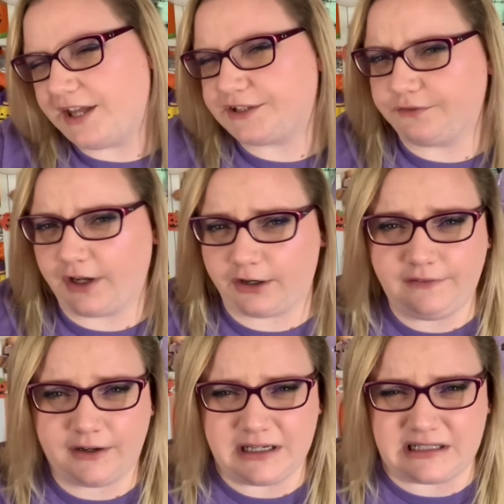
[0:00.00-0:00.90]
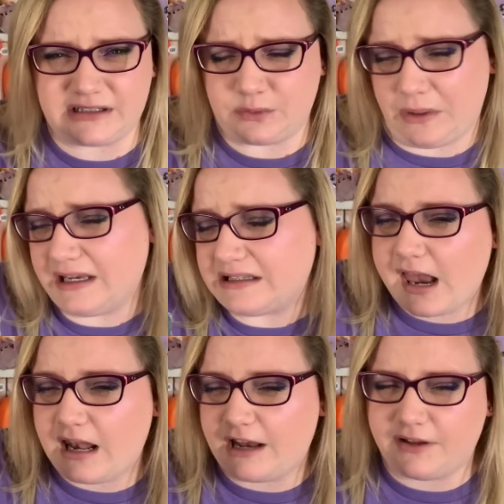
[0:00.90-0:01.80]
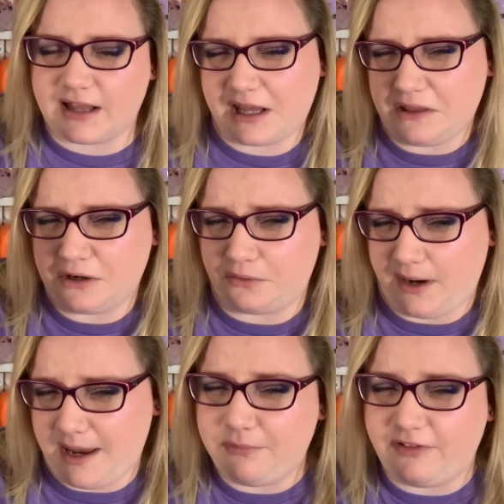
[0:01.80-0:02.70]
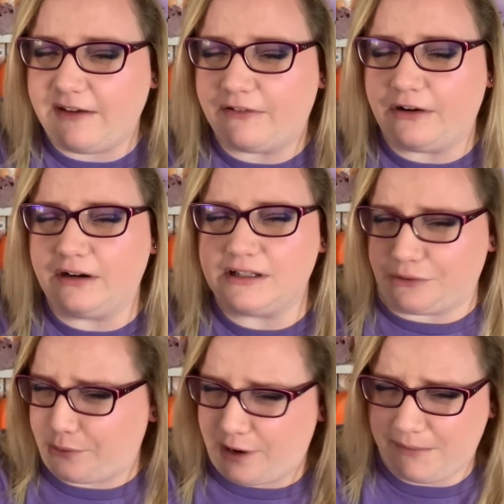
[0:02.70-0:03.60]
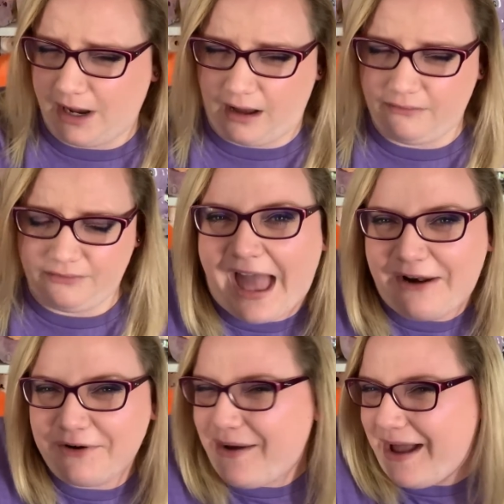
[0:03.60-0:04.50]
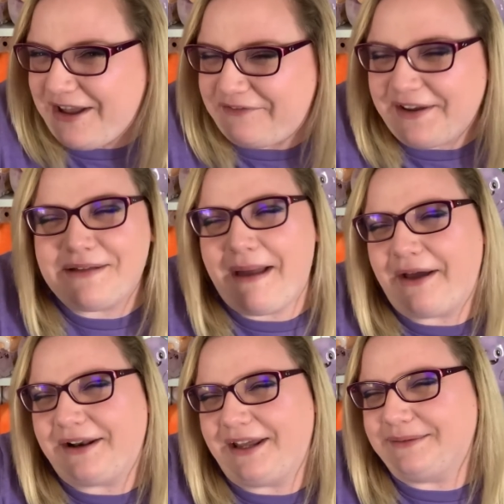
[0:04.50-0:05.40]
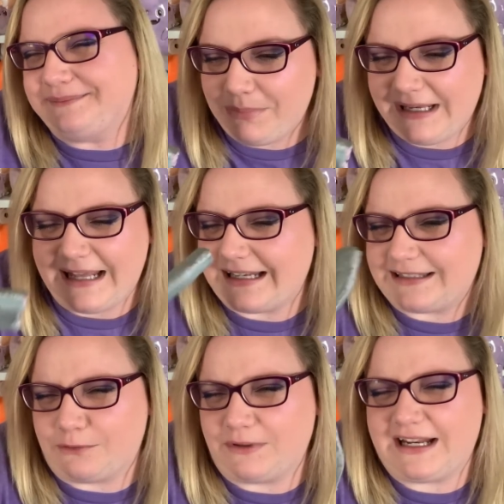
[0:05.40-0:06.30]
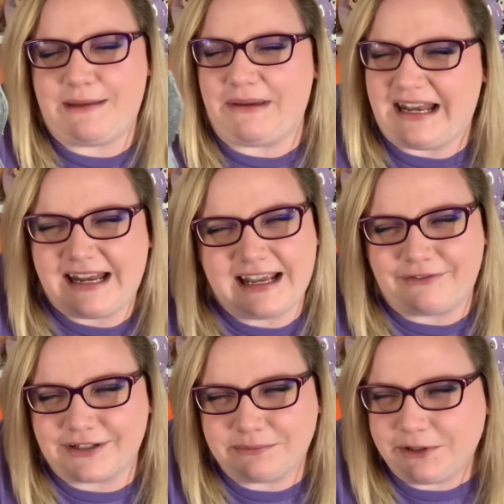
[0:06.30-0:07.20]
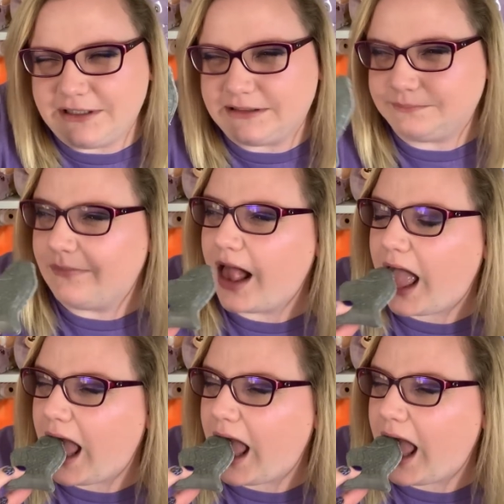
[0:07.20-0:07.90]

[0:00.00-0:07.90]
It's very, very sweet. And I feel like the grape flavor is throwing me off. I don't know how I feel about it, but yet I still want to keep eating it for some reason.